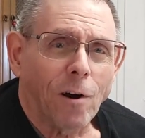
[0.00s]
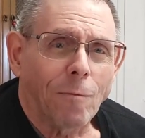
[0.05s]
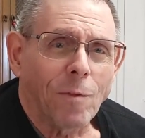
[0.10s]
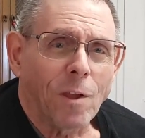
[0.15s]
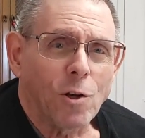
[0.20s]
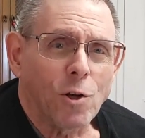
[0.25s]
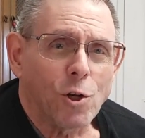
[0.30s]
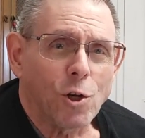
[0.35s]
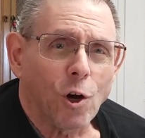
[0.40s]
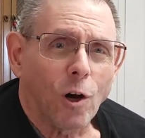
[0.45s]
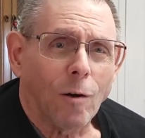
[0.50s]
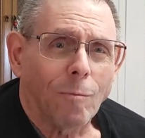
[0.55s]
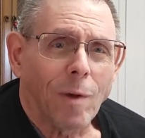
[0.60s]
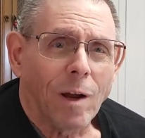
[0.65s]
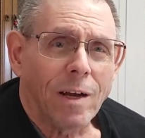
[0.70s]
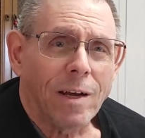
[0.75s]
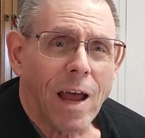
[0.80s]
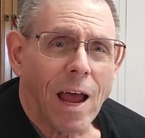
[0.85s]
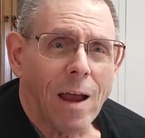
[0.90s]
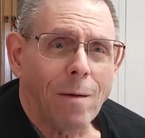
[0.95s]
from the
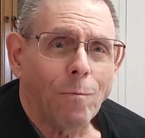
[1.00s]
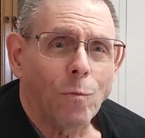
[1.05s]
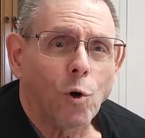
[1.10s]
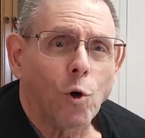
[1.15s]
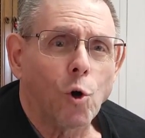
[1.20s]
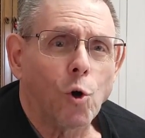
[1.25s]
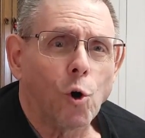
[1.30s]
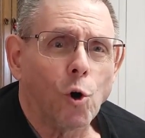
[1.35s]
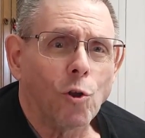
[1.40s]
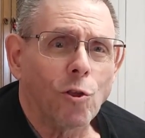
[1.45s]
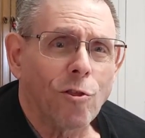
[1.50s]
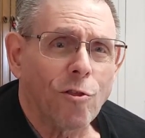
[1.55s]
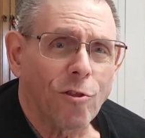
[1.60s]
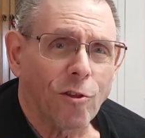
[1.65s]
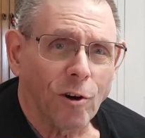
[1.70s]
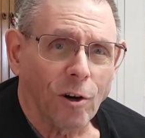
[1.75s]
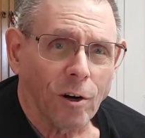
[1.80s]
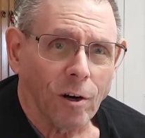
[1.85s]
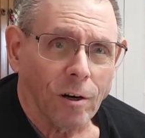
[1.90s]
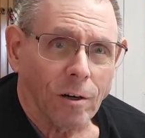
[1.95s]
German name
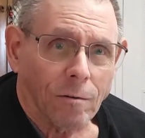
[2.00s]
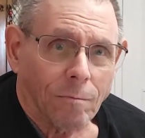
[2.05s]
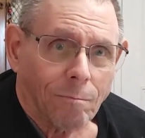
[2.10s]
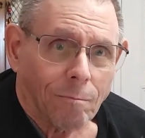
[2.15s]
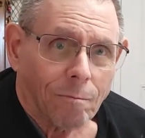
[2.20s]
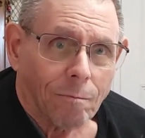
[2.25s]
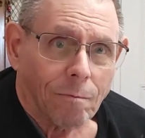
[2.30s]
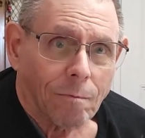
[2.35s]
Gunther.